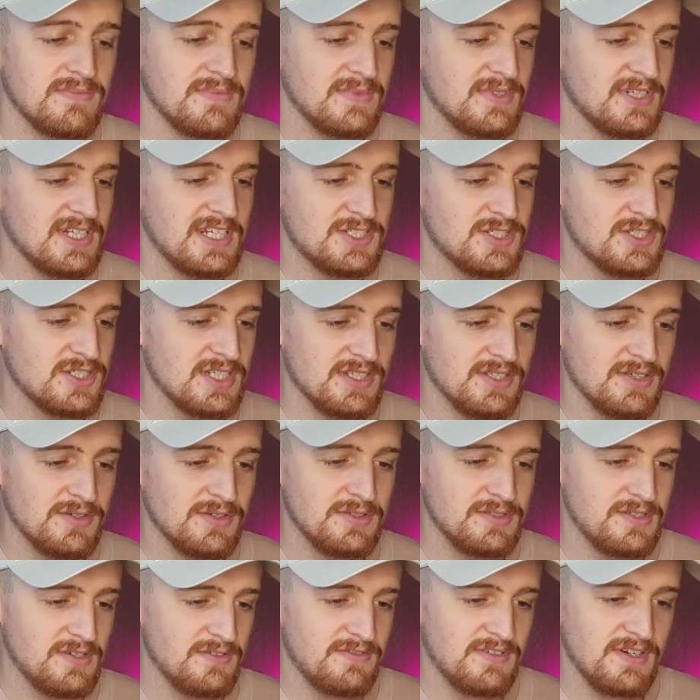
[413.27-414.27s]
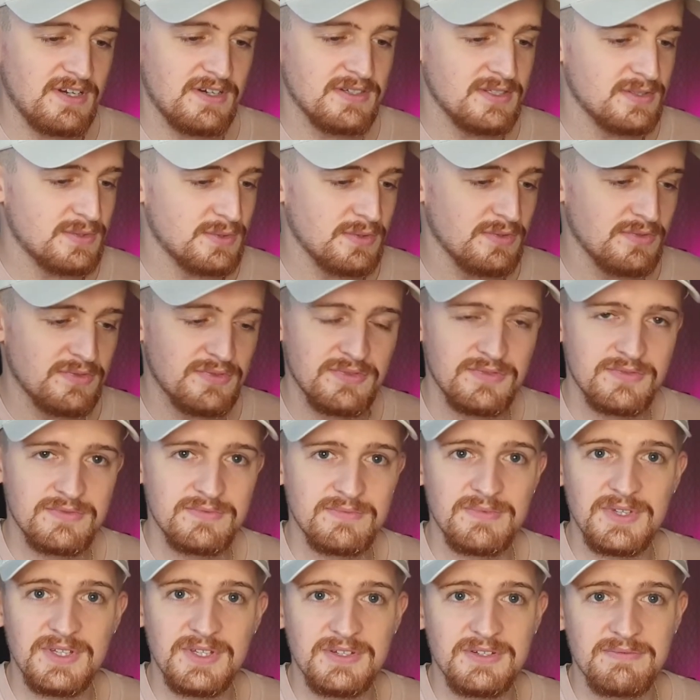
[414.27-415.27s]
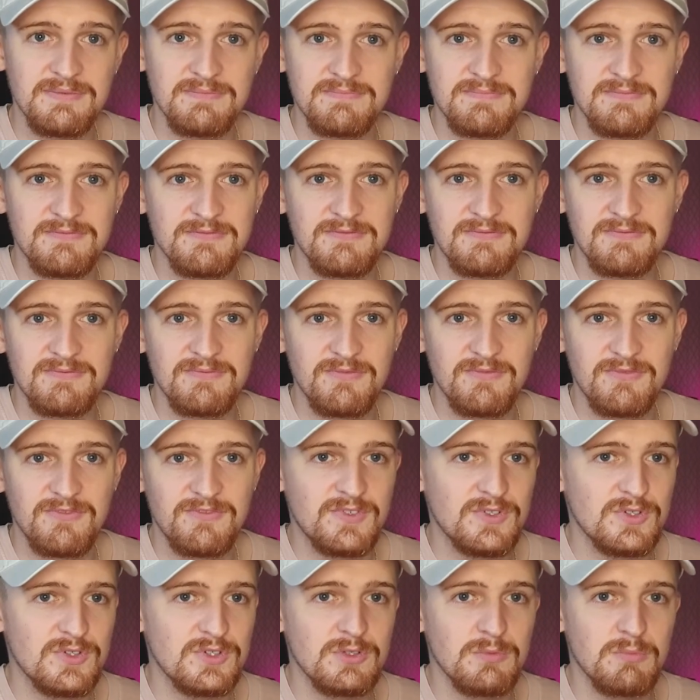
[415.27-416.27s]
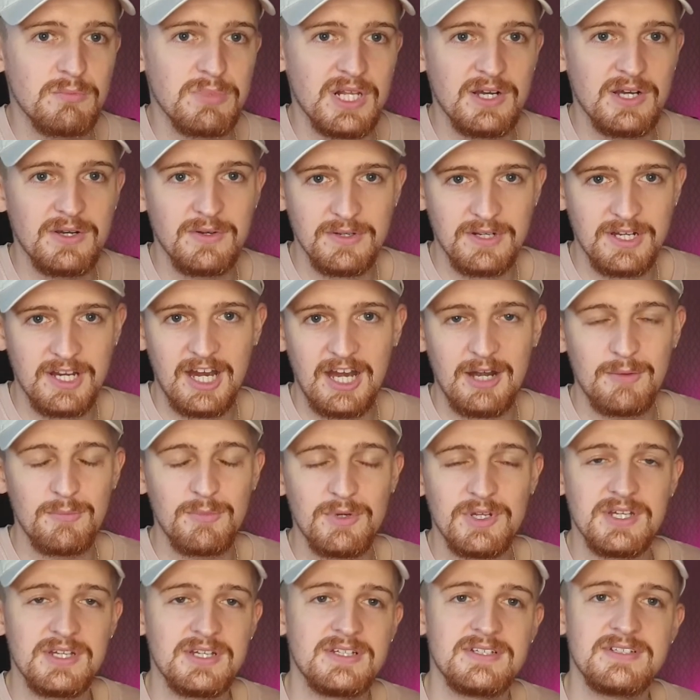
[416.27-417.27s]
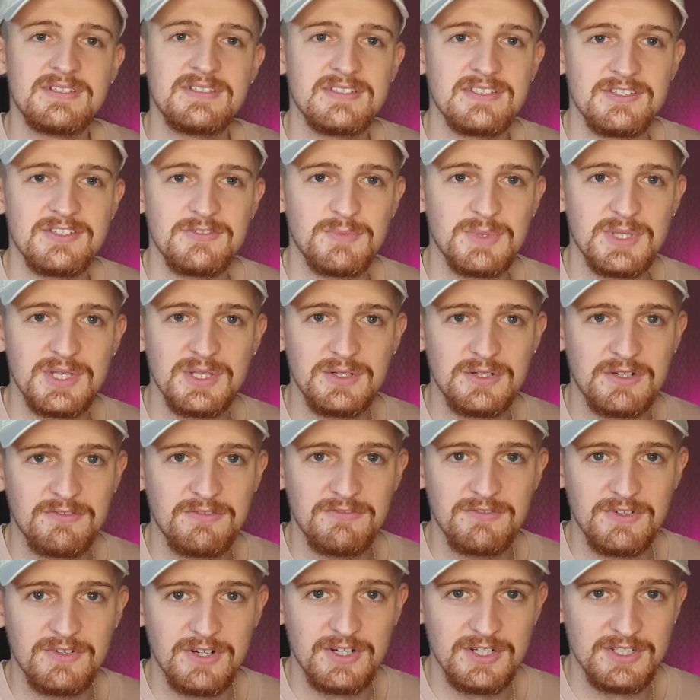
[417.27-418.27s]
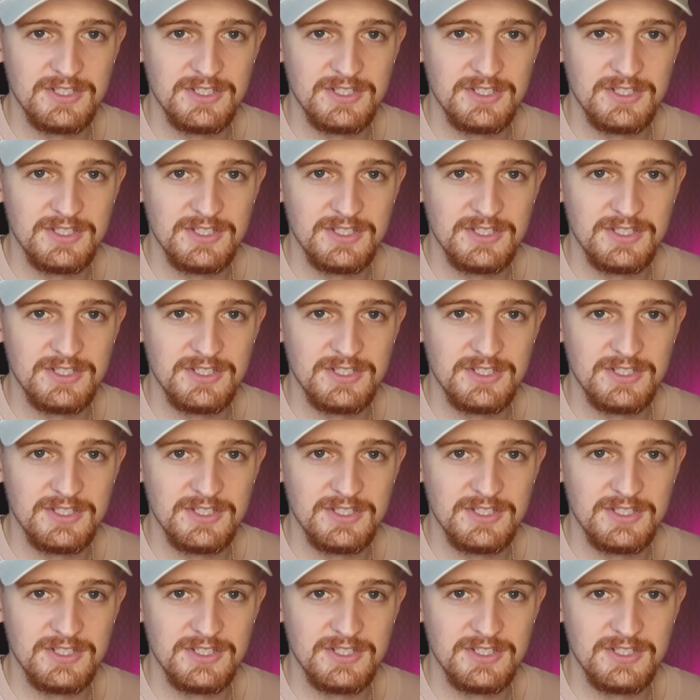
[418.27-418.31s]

Literally, turn your phone into the full-blown camera you've been looking for.